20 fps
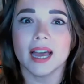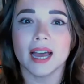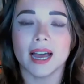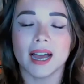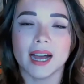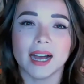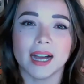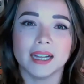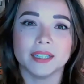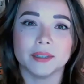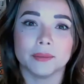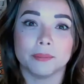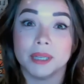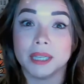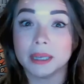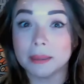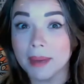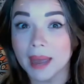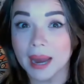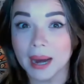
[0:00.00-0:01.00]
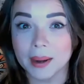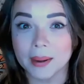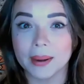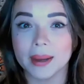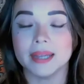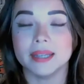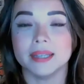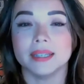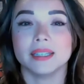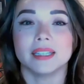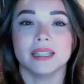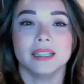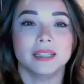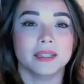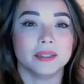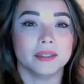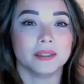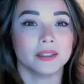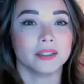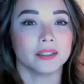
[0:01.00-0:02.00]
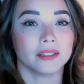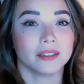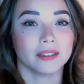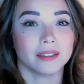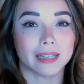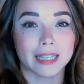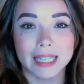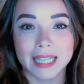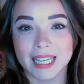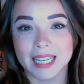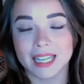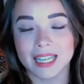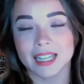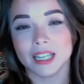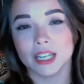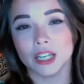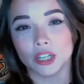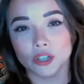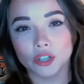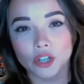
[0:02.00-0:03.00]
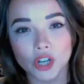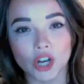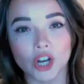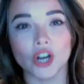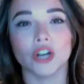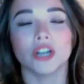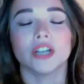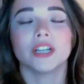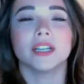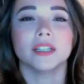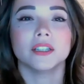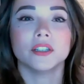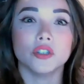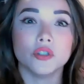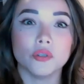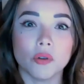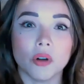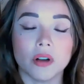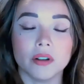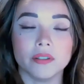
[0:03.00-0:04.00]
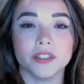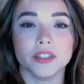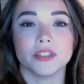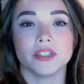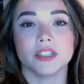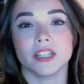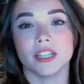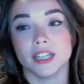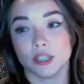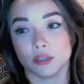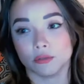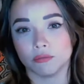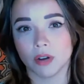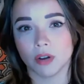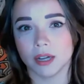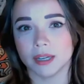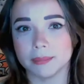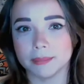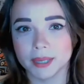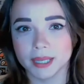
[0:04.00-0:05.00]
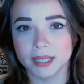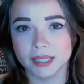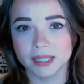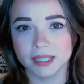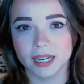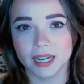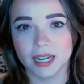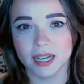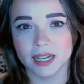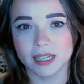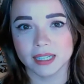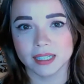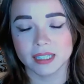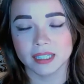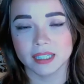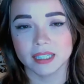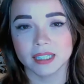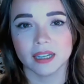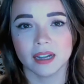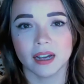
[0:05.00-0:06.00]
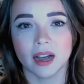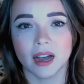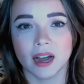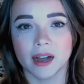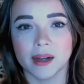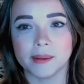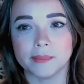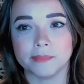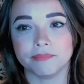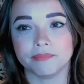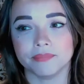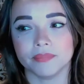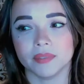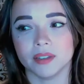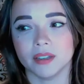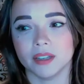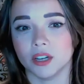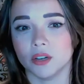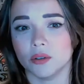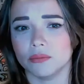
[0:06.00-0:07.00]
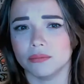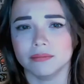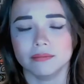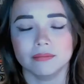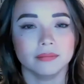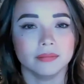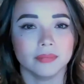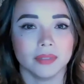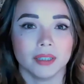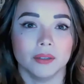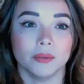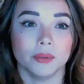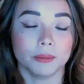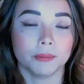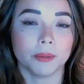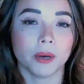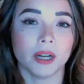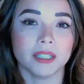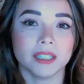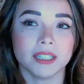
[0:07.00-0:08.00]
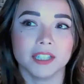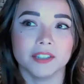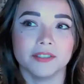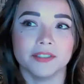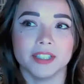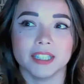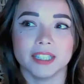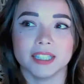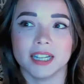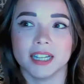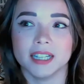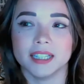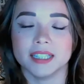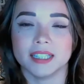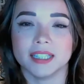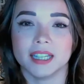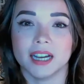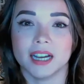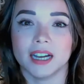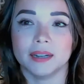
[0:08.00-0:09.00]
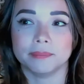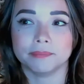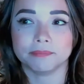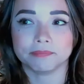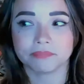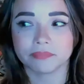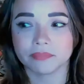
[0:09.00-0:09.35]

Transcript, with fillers: and be a parent and clean and cook and do all those things, run a business, um, you know, it was positive in a sense that